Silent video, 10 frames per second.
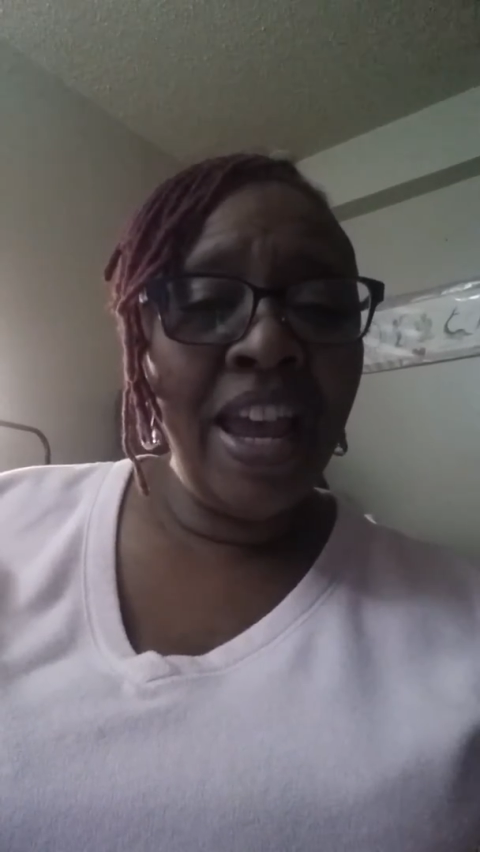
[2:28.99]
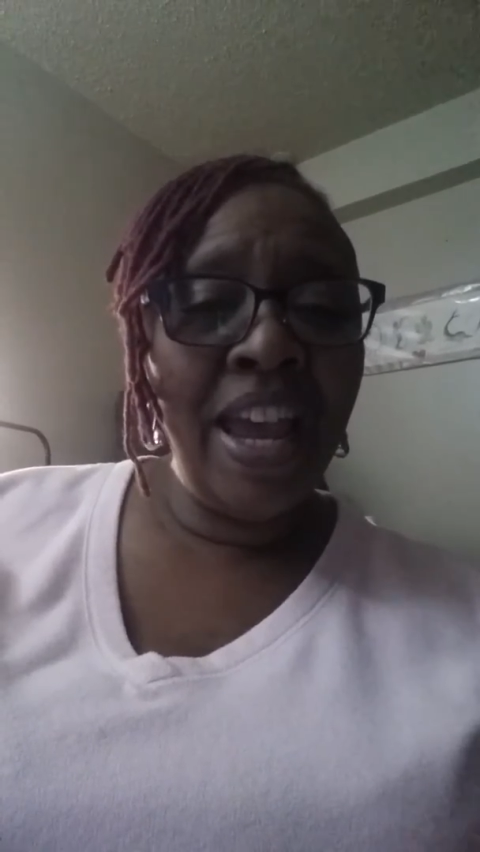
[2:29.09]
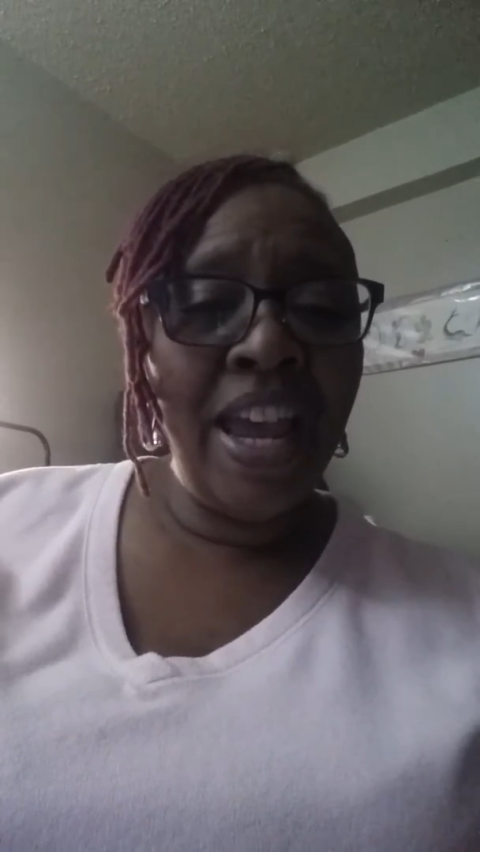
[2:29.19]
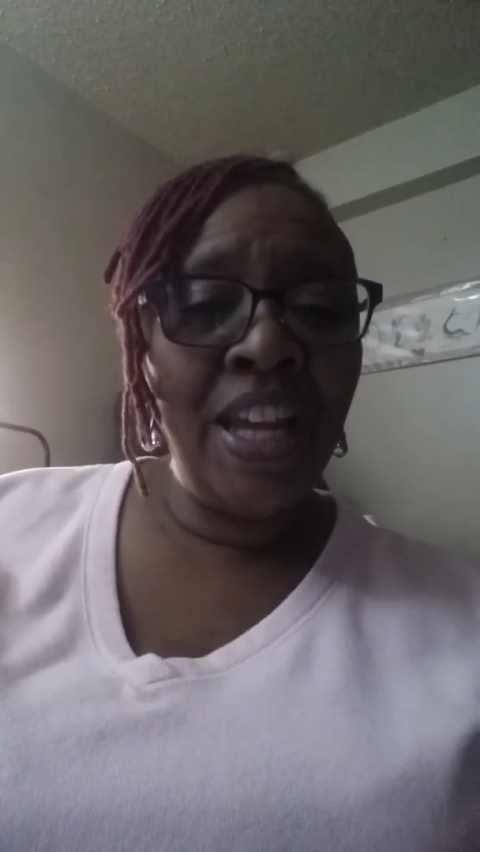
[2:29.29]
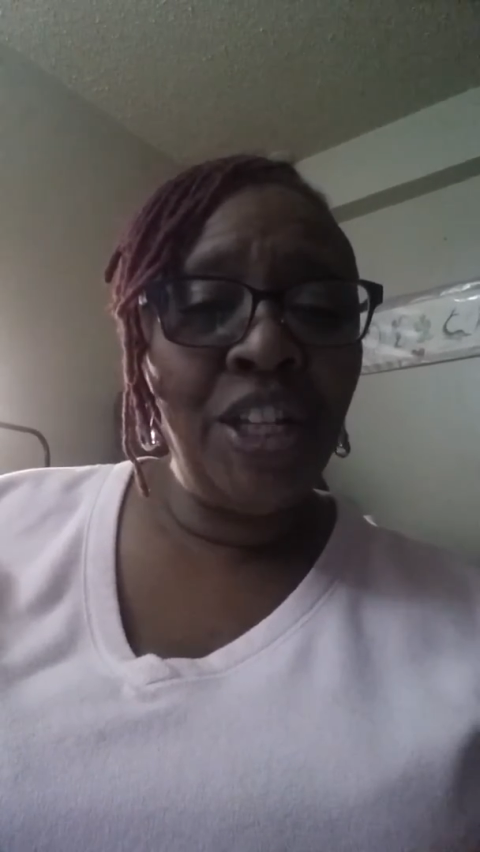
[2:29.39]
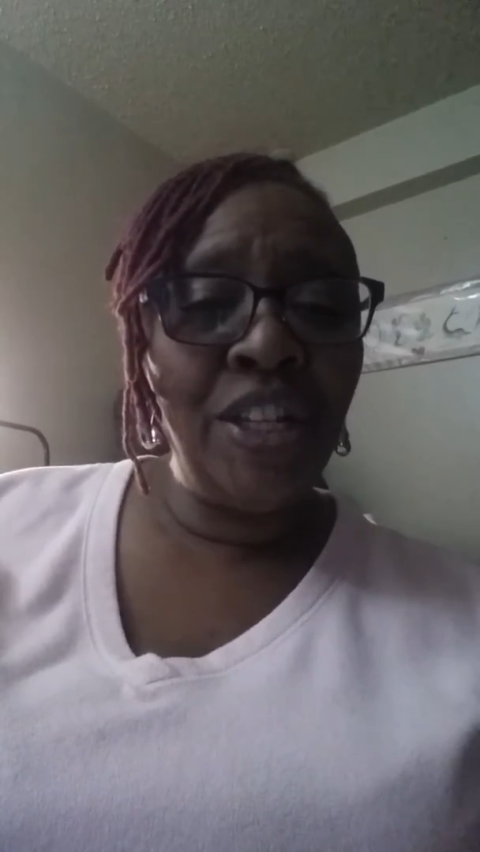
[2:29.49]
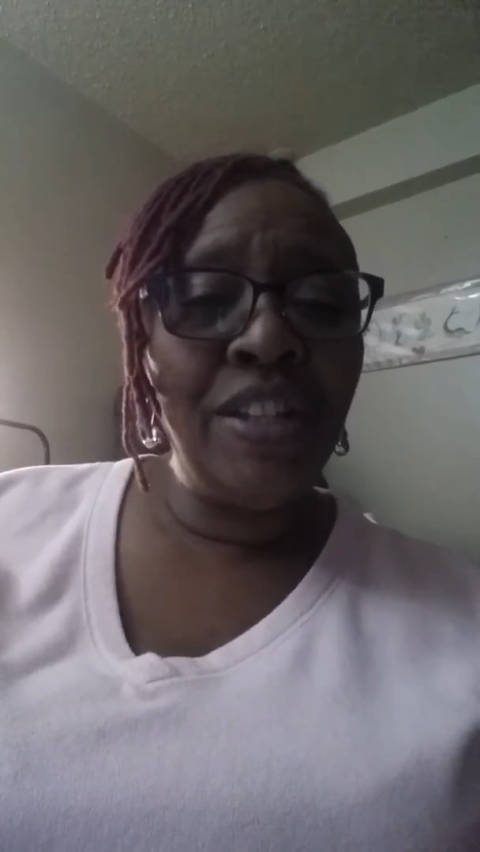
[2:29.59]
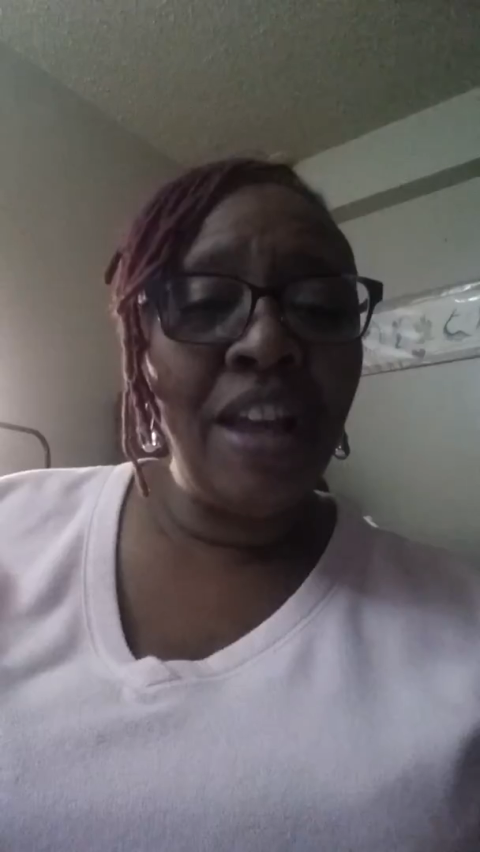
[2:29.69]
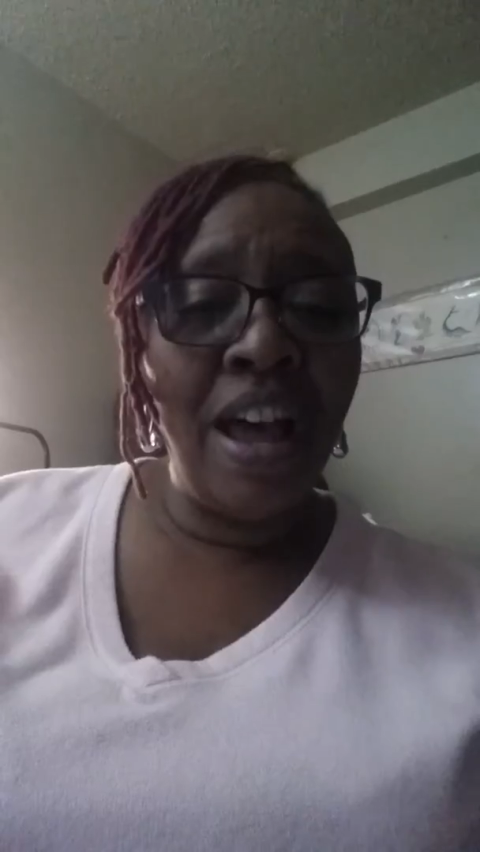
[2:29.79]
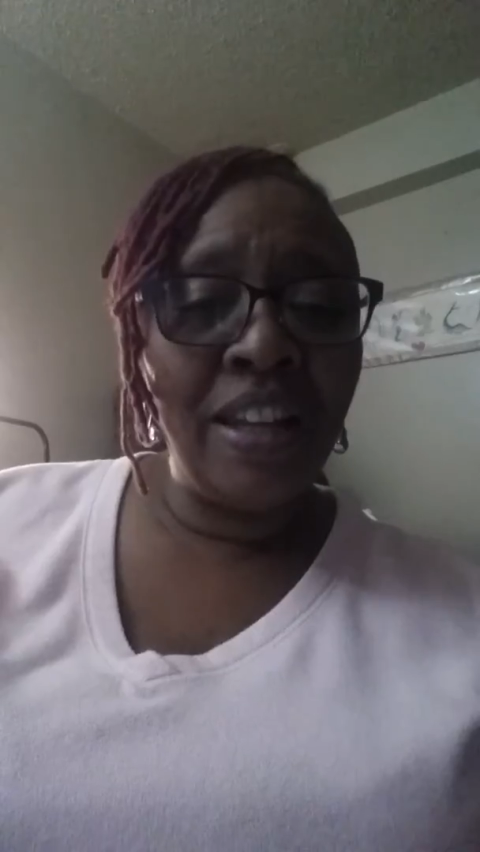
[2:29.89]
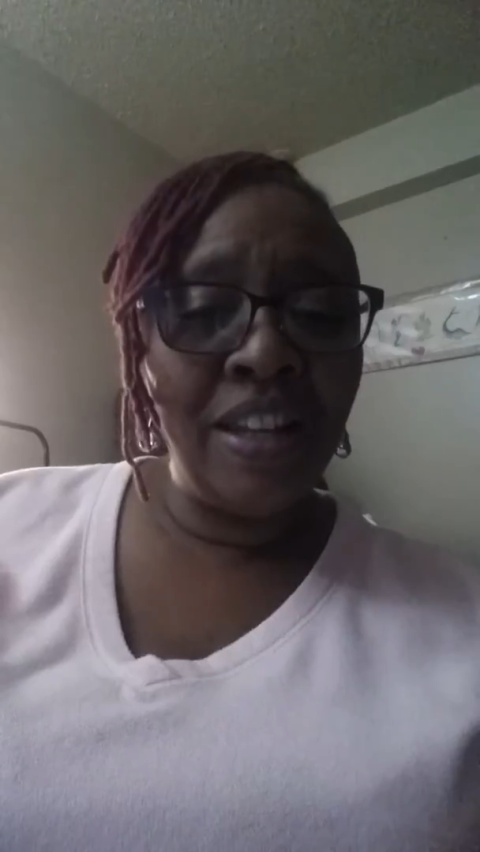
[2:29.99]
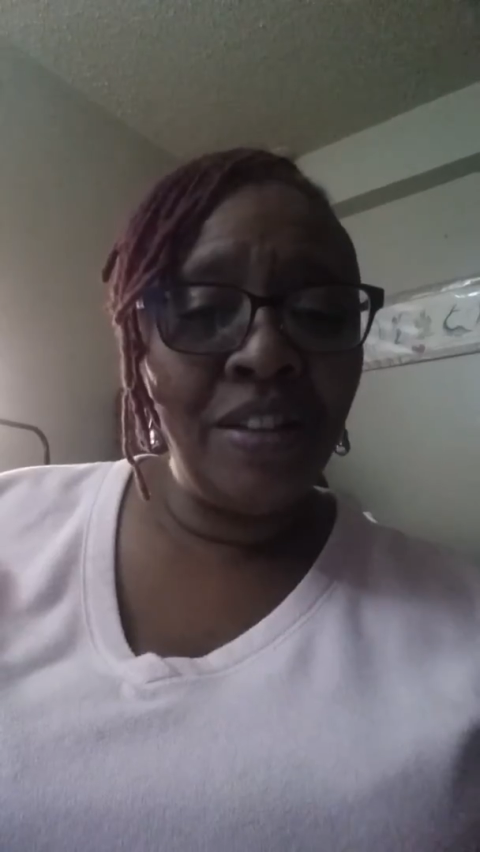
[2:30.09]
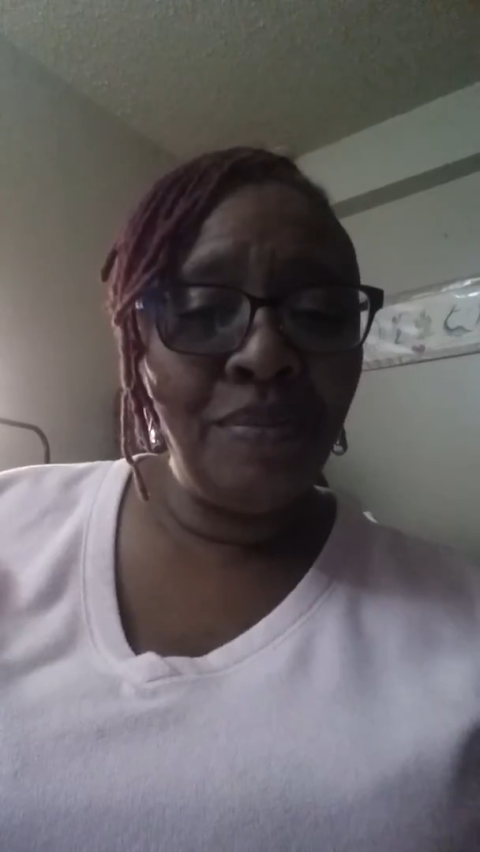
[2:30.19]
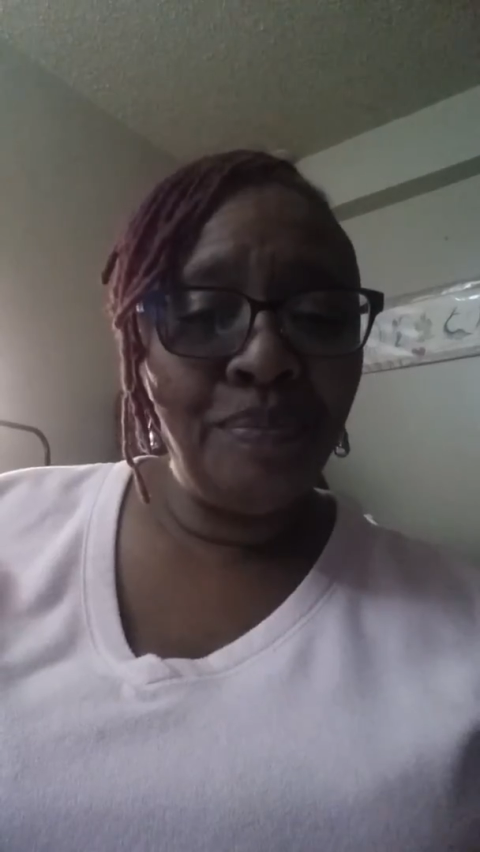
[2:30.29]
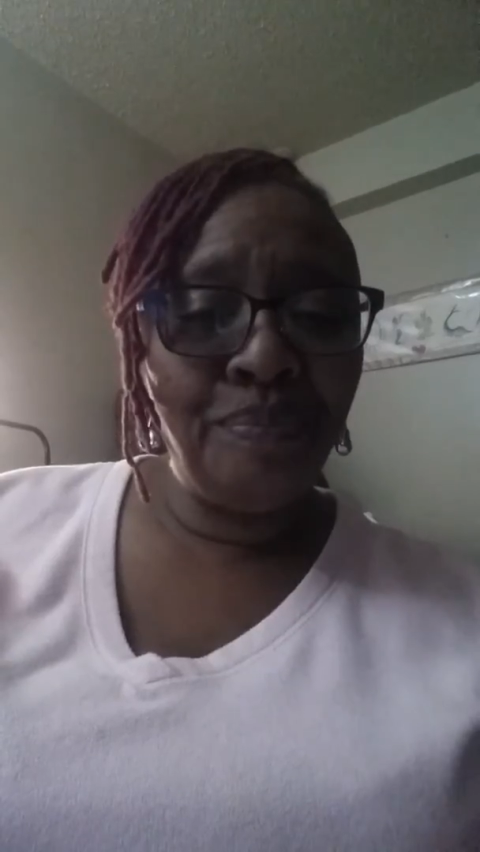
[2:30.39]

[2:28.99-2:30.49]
and she's solid.